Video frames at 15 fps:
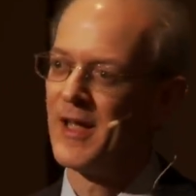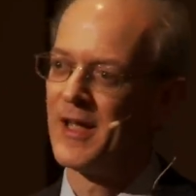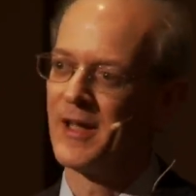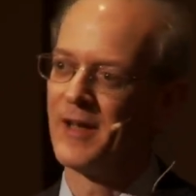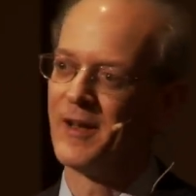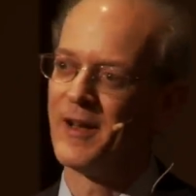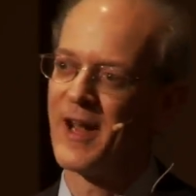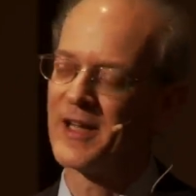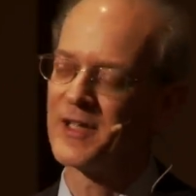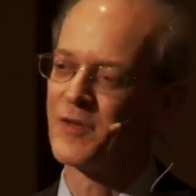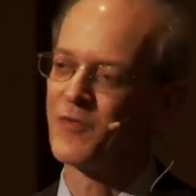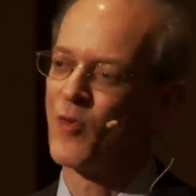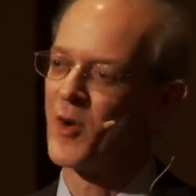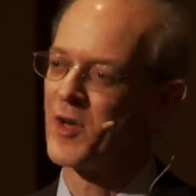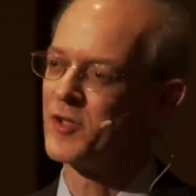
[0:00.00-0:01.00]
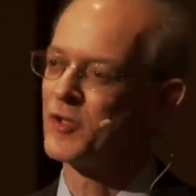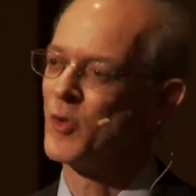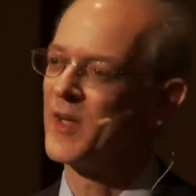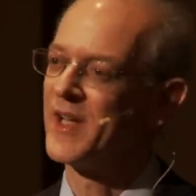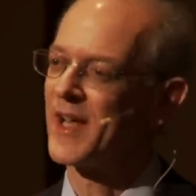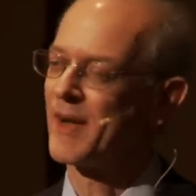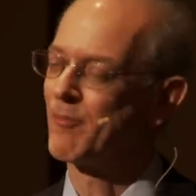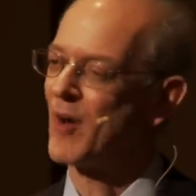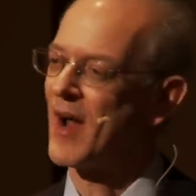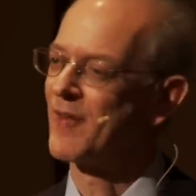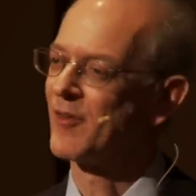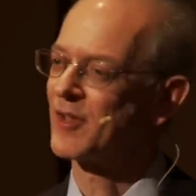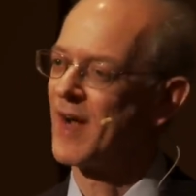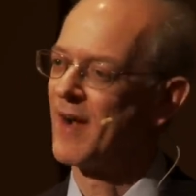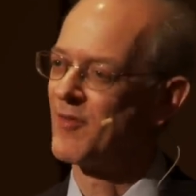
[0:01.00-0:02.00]
In 1942, he had a
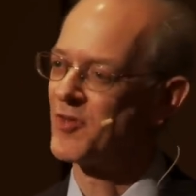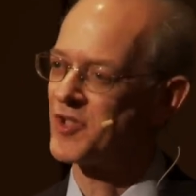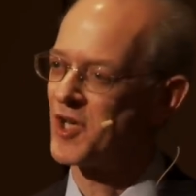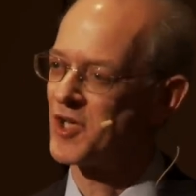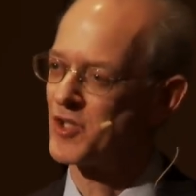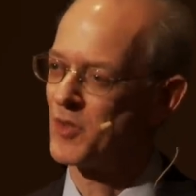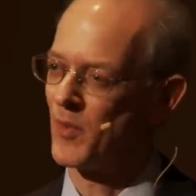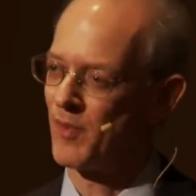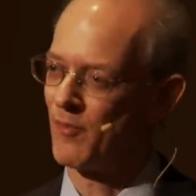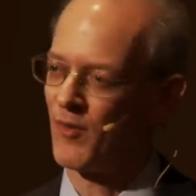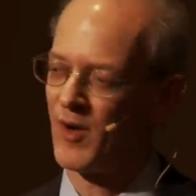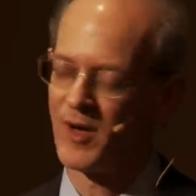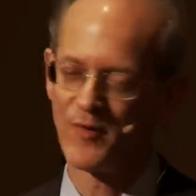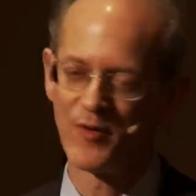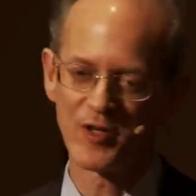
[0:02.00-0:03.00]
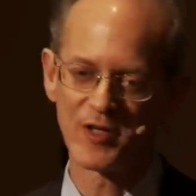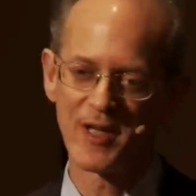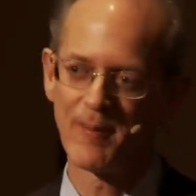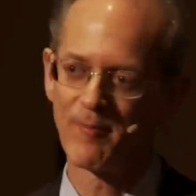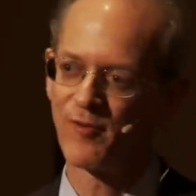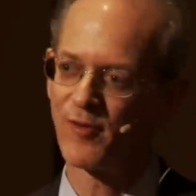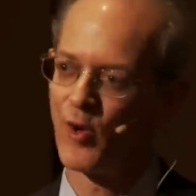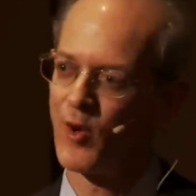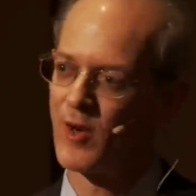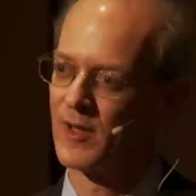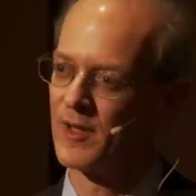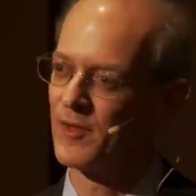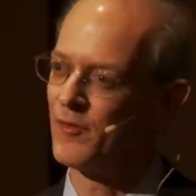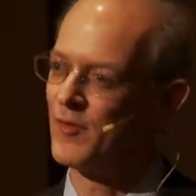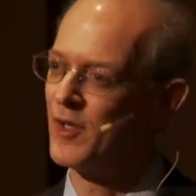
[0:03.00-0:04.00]
private conversation with a friend of his named Flora
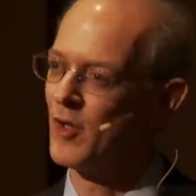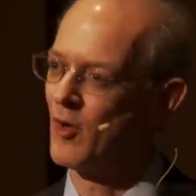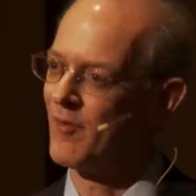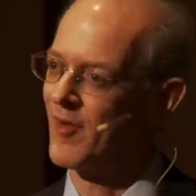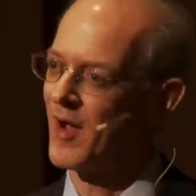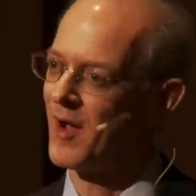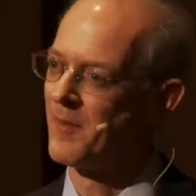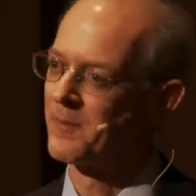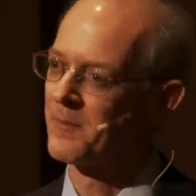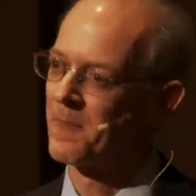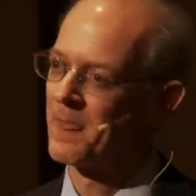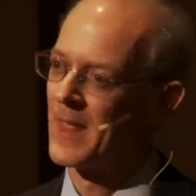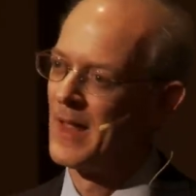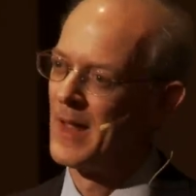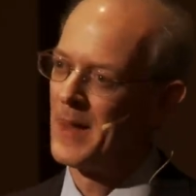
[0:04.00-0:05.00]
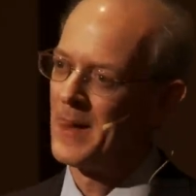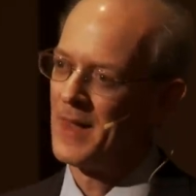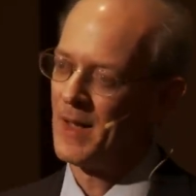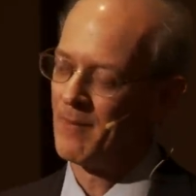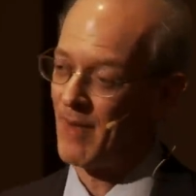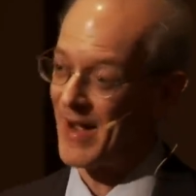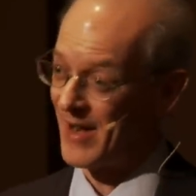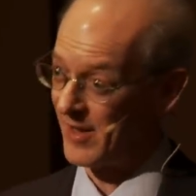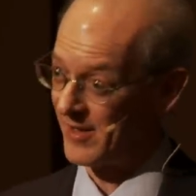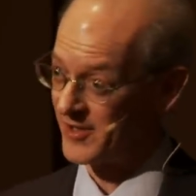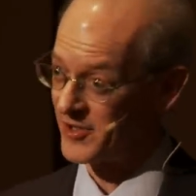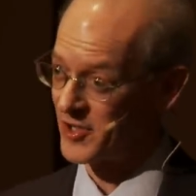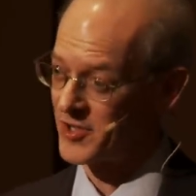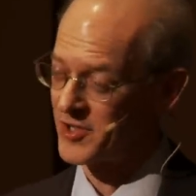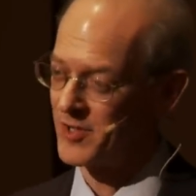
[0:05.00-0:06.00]
Litvinova, a
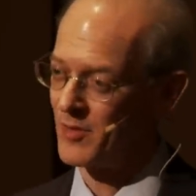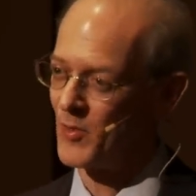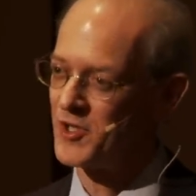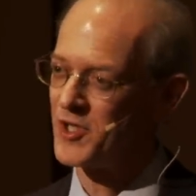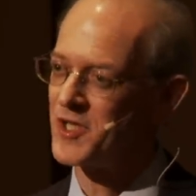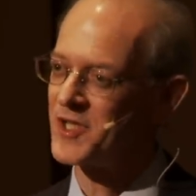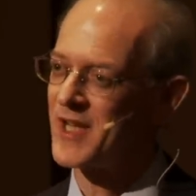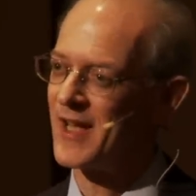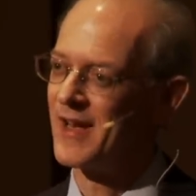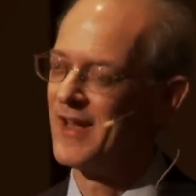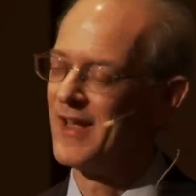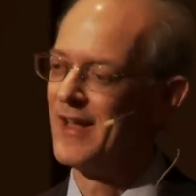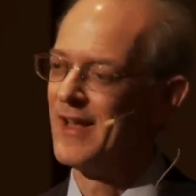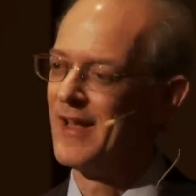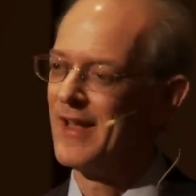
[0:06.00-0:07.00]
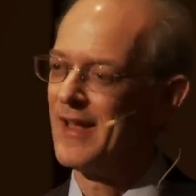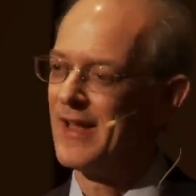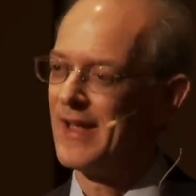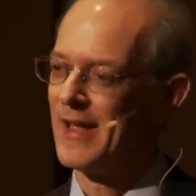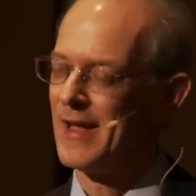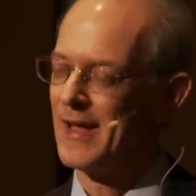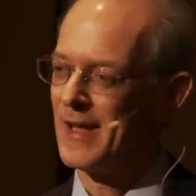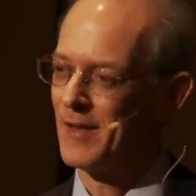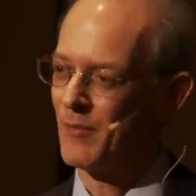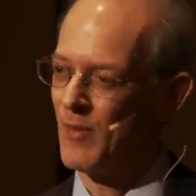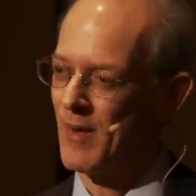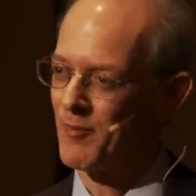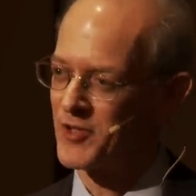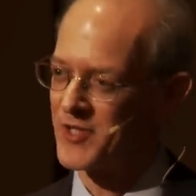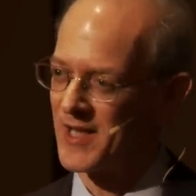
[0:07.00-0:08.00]
biologist, in which he said it
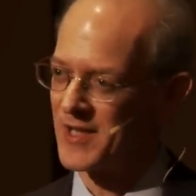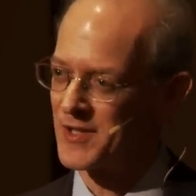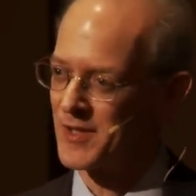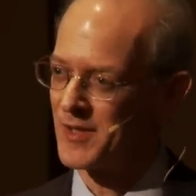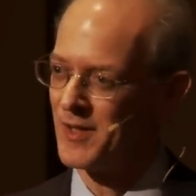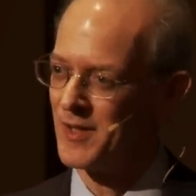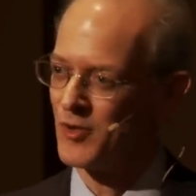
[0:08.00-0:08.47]
represents